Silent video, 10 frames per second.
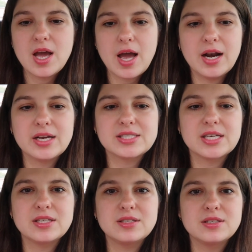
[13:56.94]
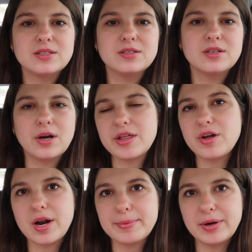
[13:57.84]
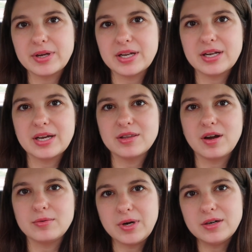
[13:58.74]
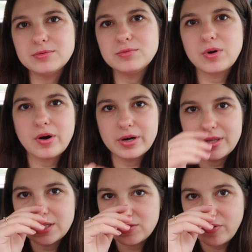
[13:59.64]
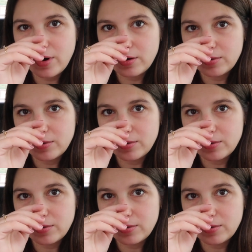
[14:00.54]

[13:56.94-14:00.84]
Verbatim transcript: And I said, you know, I thought about it and I thought, well, we're already this far.